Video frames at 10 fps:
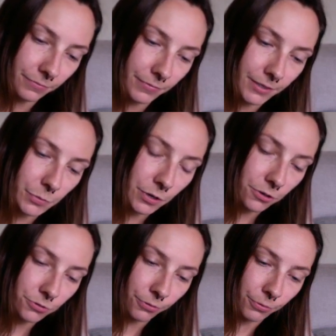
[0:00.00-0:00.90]

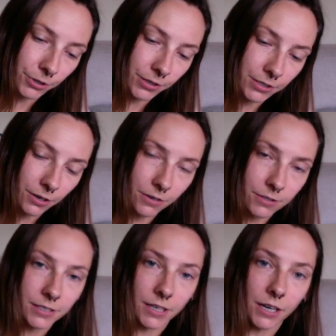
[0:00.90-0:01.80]
Spiritual work is
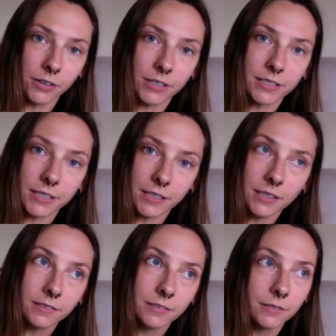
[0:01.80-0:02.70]
hard to
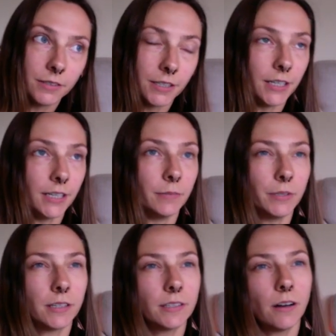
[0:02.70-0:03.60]
guarantee um,
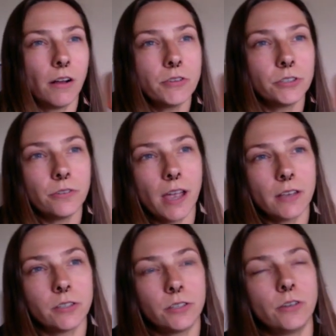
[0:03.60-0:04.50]
because it also
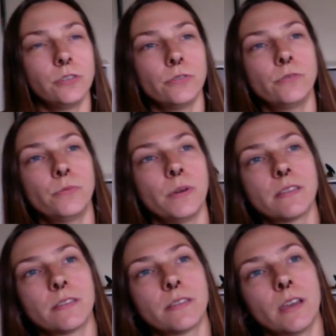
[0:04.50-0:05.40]
has to do
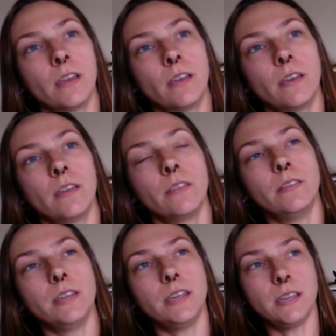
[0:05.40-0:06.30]
with
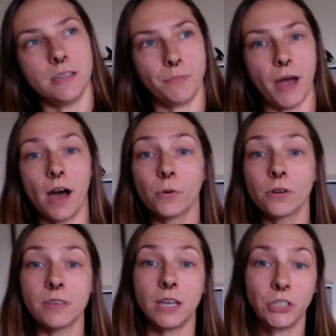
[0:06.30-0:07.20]
the
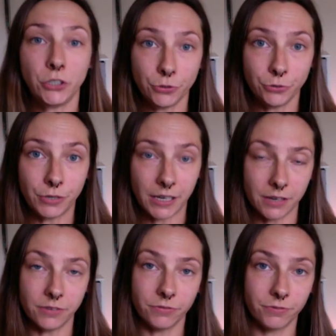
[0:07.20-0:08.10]
power that you
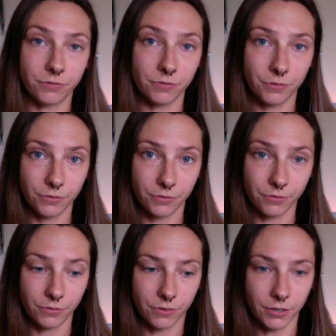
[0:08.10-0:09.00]
give
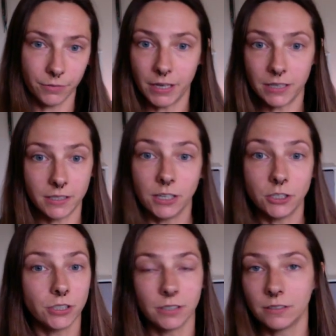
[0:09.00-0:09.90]
the
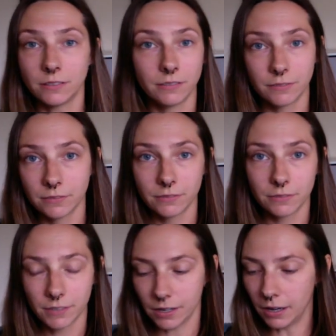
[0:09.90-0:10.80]
meditation.
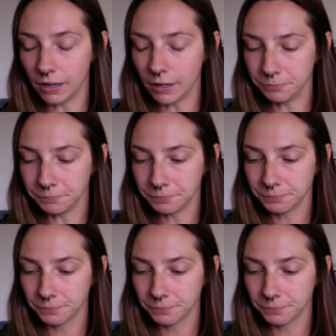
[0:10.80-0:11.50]
Um,